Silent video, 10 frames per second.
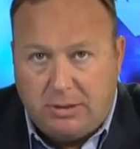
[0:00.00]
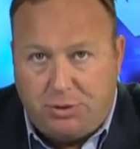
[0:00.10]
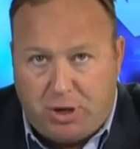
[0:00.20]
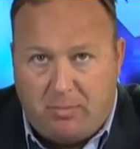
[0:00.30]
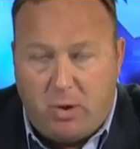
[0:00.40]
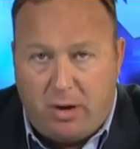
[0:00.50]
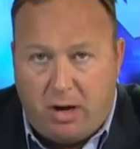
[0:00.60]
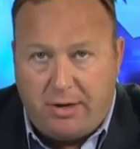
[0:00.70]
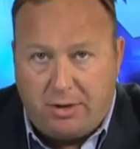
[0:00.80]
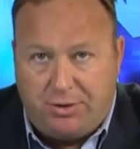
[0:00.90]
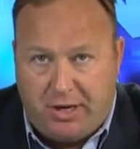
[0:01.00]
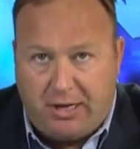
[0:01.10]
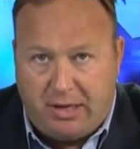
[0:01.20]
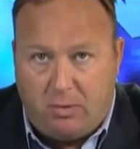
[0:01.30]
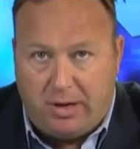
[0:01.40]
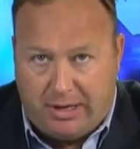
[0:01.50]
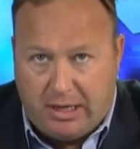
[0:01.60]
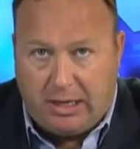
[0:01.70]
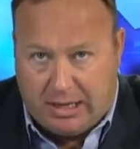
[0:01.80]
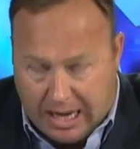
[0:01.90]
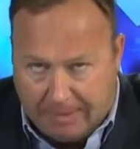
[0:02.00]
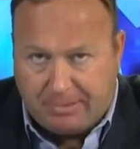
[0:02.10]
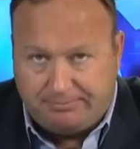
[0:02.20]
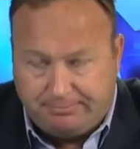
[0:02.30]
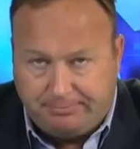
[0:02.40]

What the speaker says: someone on here saying they want to kill a cop.